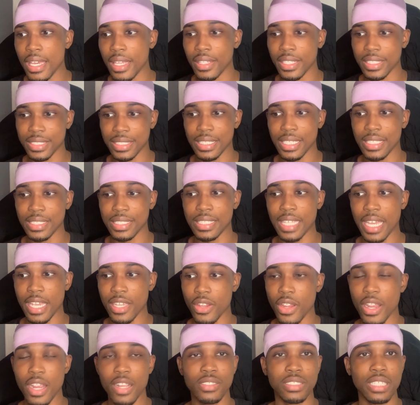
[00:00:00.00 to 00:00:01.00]
in the sense
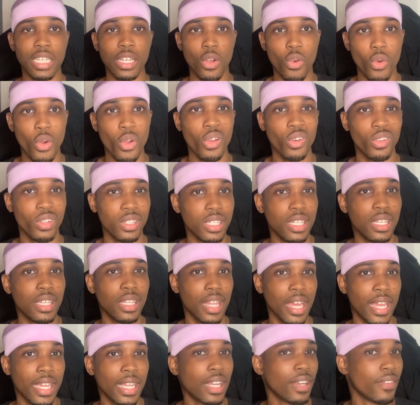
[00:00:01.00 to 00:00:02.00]
that your hair is like oily
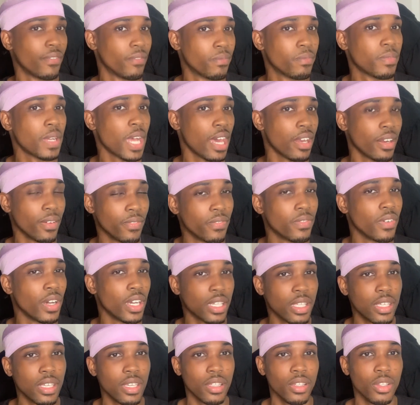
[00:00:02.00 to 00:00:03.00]
and like kind of
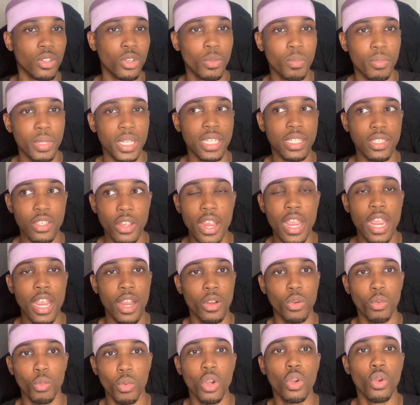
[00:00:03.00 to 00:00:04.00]
funky a little bit. Your
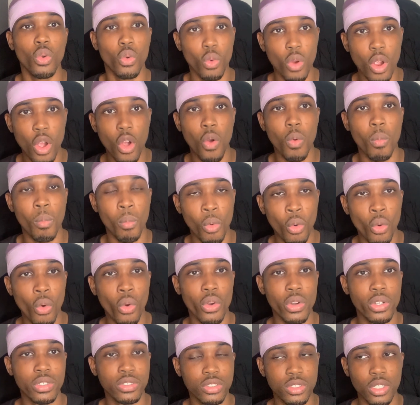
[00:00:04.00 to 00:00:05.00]
hair will grow
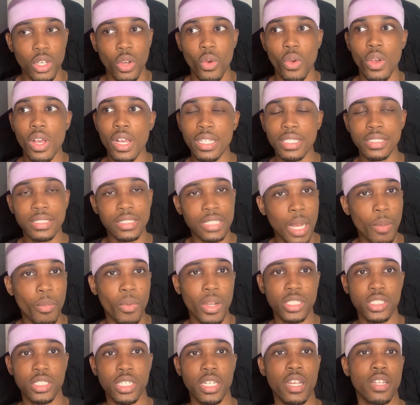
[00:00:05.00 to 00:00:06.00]
more. So
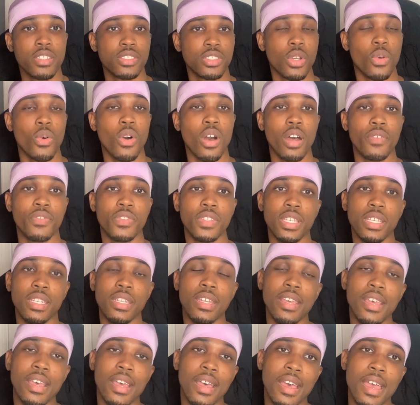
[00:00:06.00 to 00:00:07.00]
stop washing your hair so
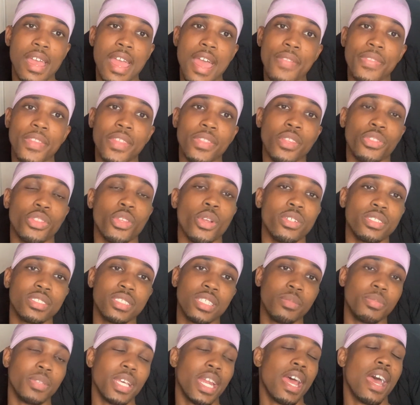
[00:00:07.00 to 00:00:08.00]
often. And then the third
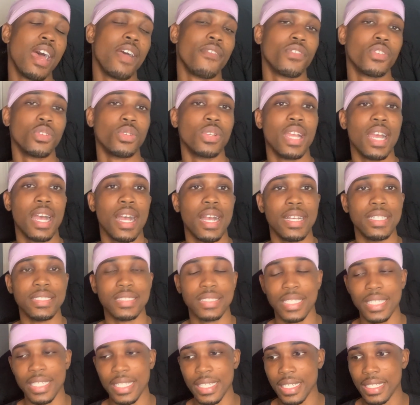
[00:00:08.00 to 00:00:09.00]
tip that I have for you
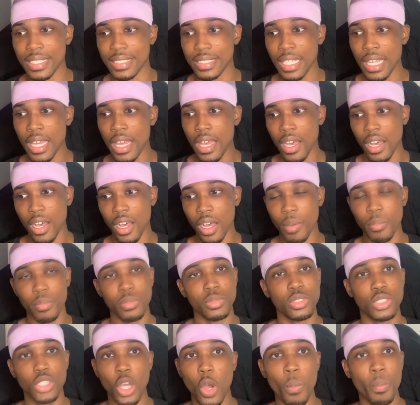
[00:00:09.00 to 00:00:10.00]
guys is
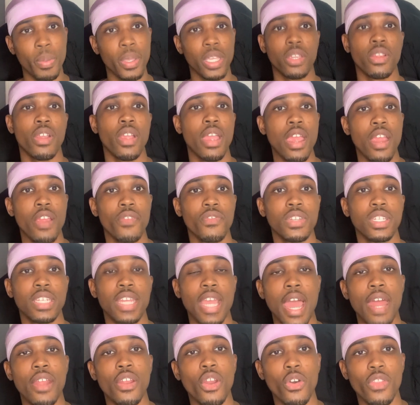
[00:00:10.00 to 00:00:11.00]
don't pick your hair every
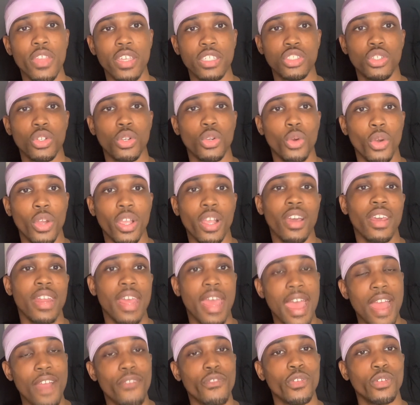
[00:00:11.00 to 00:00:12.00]
day. I know that you're going on
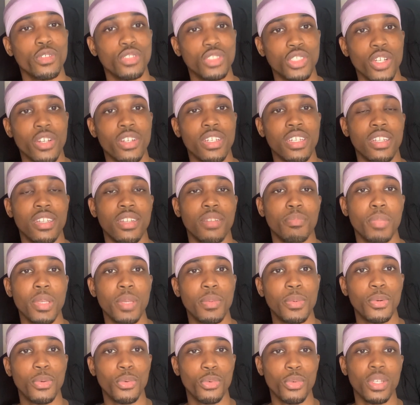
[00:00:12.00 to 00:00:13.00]
an afro journey, and
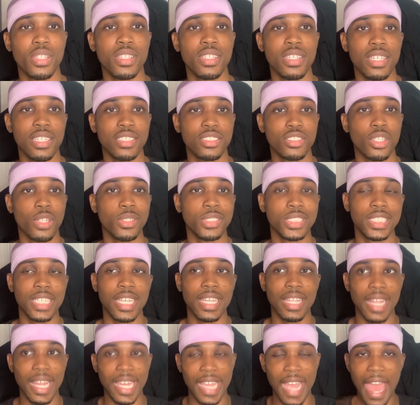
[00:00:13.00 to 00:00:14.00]
people really
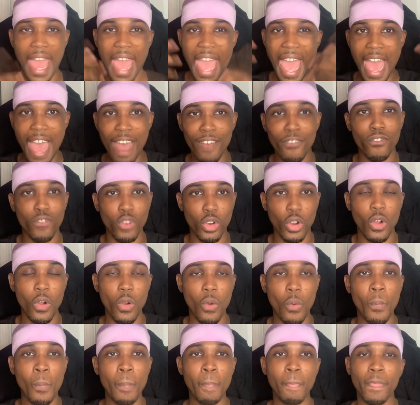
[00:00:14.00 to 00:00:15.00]
associate like an
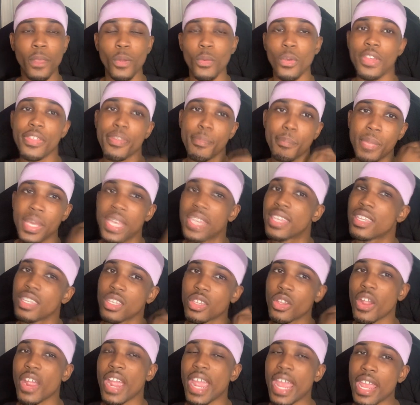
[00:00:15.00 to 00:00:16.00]
afro with
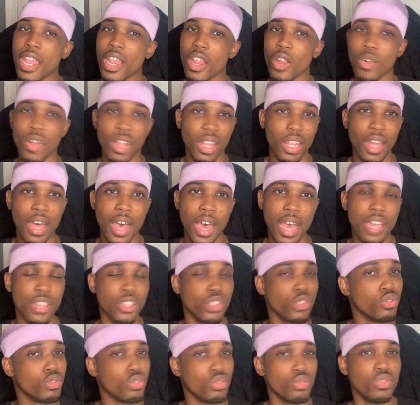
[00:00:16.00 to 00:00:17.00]
picking your hair a
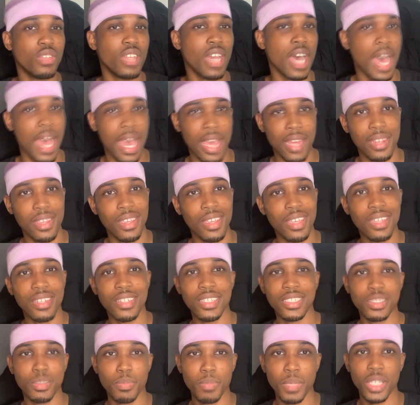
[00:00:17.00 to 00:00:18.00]
lot. You do not
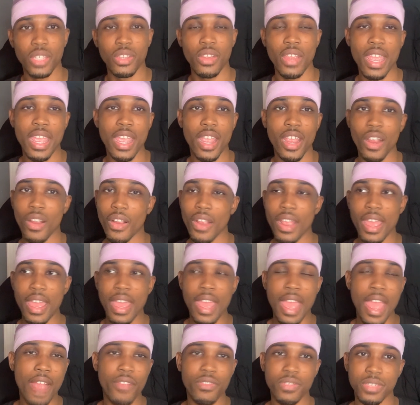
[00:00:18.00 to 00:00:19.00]
need to pick your hair
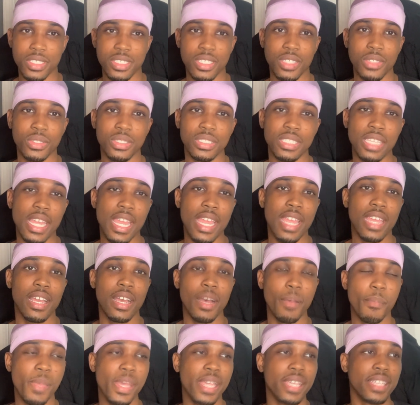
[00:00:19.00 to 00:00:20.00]
every single day.
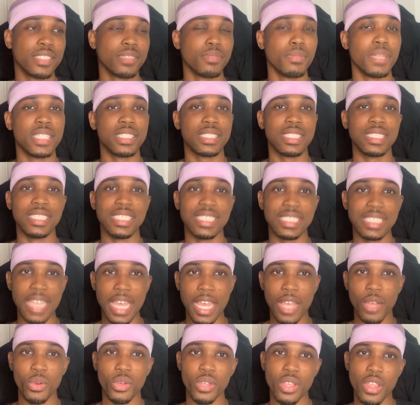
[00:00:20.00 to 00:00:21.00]
A pick is meant to
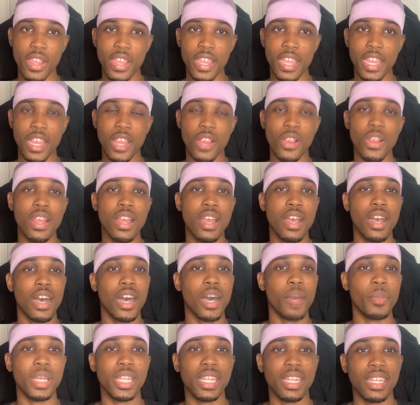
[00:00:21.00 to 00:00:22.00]
detangle your hair,
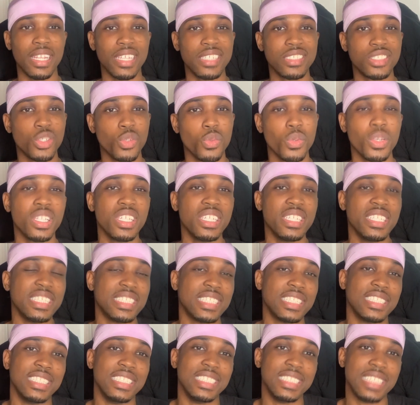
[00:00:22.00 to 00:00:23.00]
and unless you really
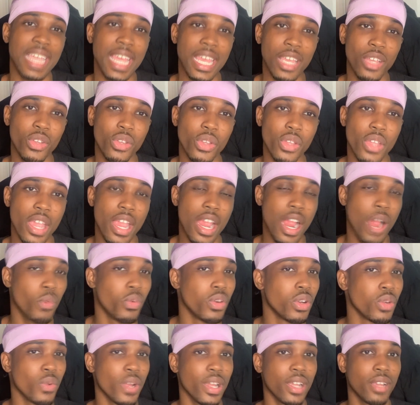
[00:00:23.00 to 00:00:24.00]
need to detangle your hair, I
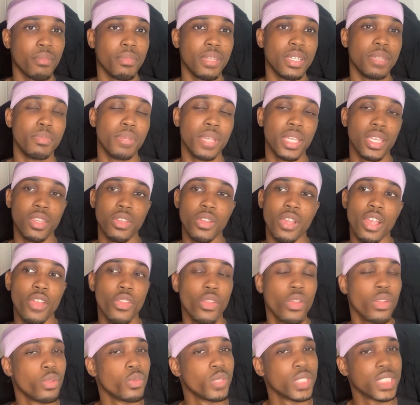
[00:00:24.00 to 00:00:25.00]
wouldn't recommend picking your
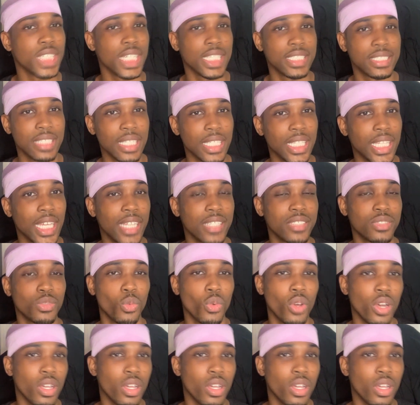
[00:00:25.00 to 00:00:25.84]
hair. The only reason I say that is,